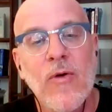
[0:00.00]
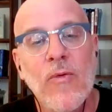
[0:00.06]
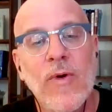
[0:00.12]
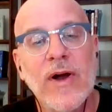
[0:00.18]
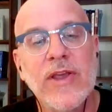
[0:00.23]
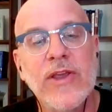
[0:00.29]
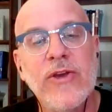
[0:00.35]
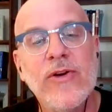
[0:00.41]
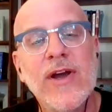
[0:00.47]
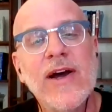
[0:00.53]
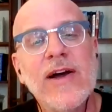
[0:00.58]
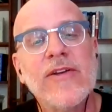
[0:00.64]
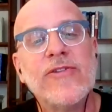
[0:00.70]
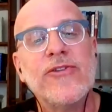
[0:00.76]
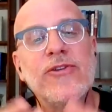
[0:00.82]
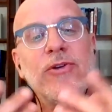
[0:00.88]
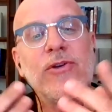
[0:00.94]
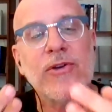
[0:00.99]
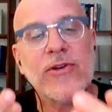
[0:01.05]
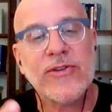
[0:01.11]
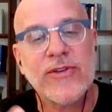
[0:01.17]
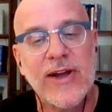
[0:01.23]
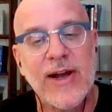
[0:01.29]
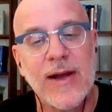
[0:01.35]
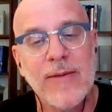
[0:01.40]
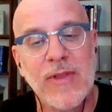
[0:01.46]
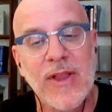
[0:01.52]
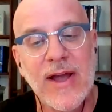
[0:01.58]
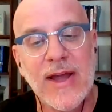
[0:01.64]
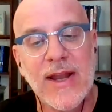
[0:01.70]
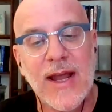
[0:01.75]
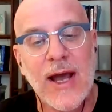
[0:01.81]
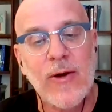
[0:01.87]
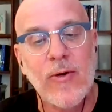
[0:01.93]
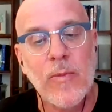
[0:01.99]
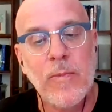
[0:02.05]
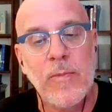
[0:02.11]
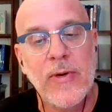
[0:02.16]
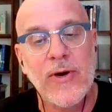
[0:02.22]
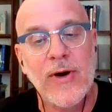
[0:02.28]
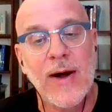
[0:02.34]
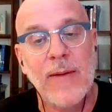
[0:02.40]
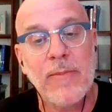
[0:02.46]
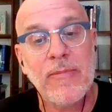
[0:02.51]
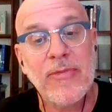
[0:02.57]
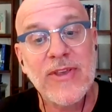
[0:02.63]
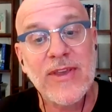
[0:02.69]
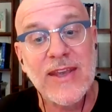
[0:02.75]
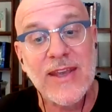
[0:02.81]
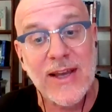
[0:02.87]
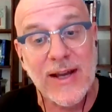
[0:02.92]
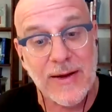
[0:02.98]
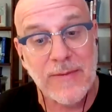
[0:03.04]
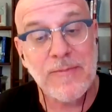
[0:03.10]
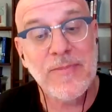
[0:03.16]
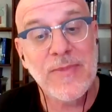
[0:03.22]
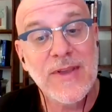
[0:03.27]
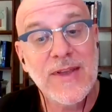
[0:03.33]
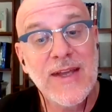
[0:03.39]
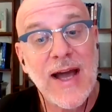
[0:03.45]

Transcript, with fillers: While you guys do your timeline, I will pull up the um,